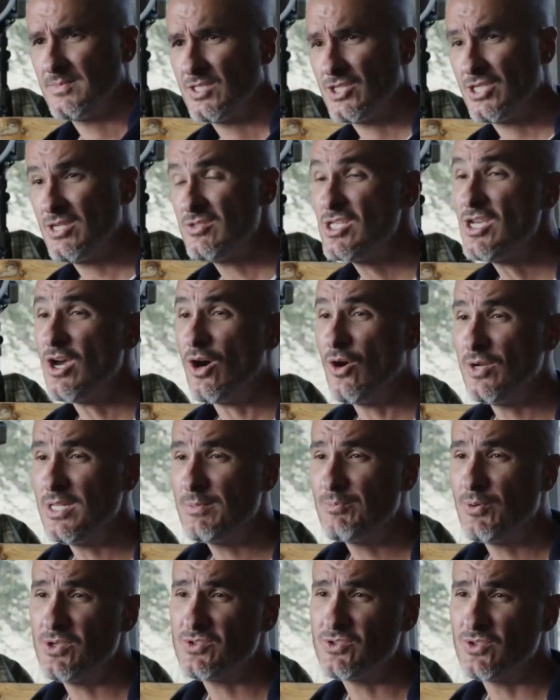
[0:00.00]
She's the
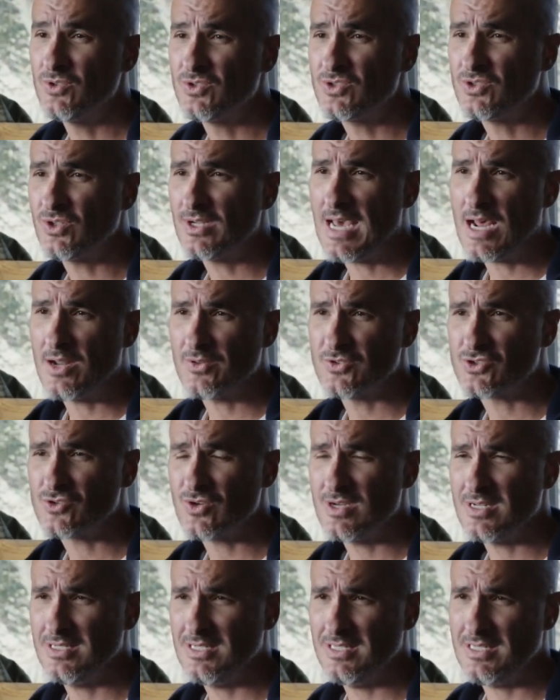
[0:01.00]
only person who stood out in the
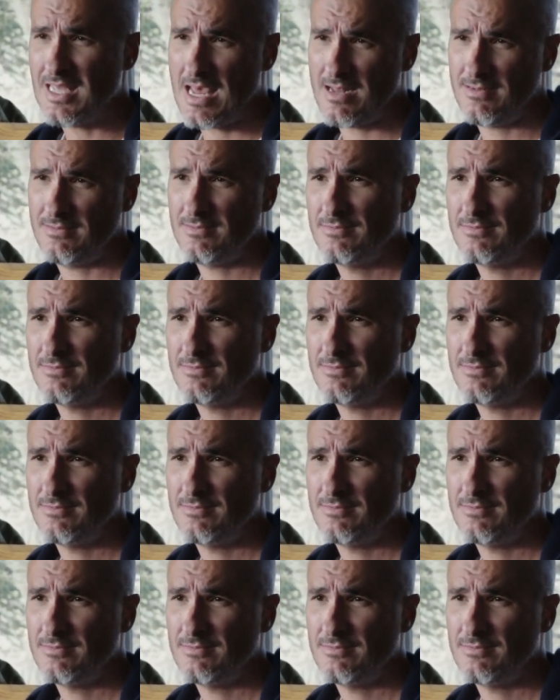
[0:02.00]
street and did that